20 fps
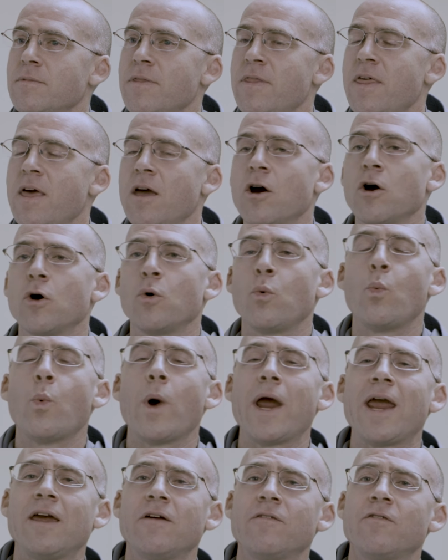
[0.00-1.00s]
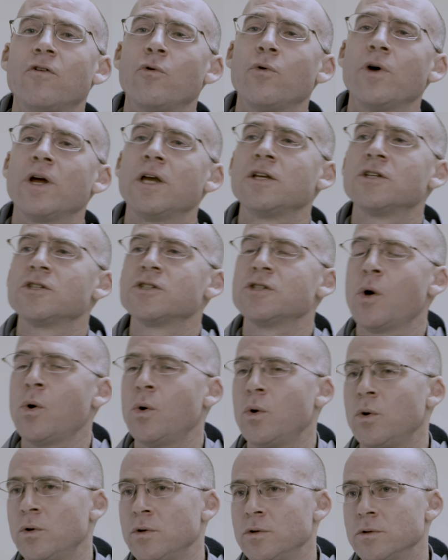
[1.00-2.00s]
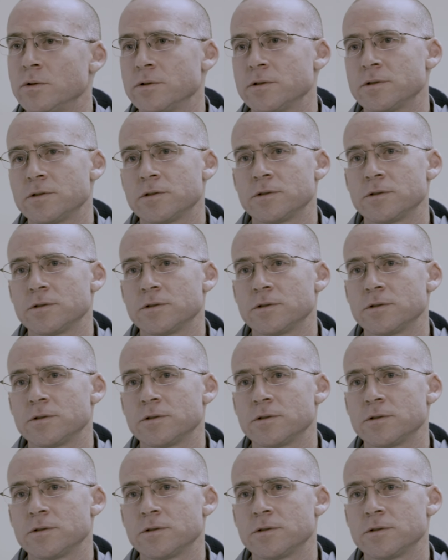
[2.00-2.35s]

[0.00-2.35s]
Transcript: They are wavering souls.